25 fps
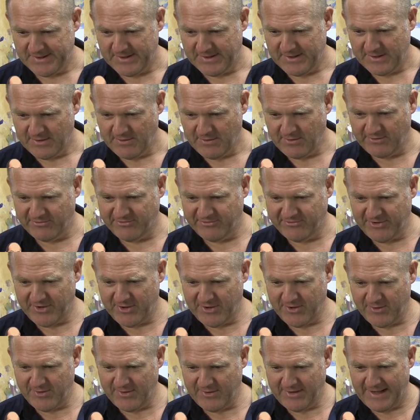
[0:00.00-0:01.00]
Good to see
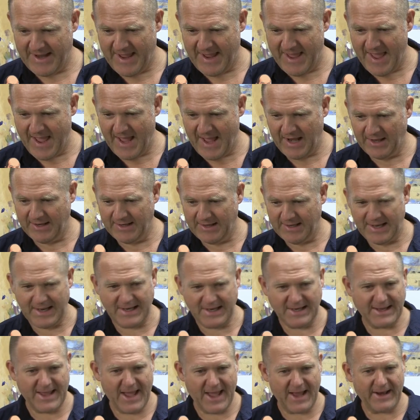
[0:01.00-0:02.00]
you. G'day, Alan in
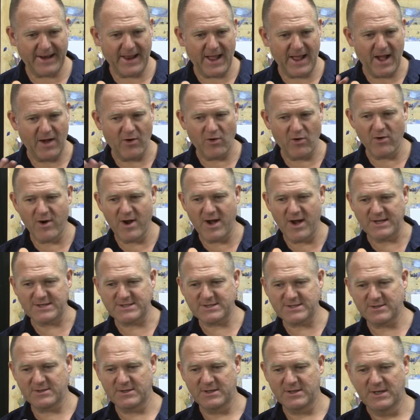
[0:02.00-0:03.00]
Canada. All right.
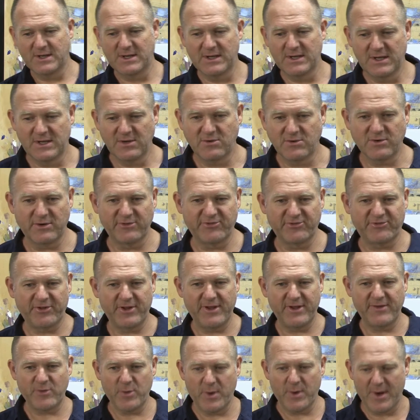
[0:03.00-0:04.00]
Good to see
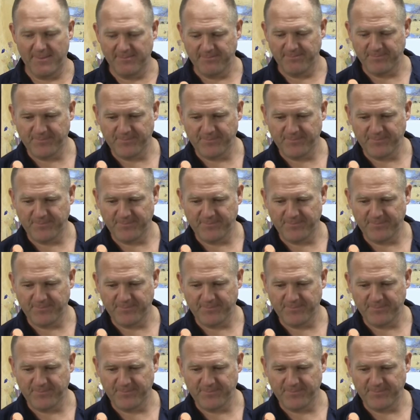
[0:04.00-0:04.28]
everyone.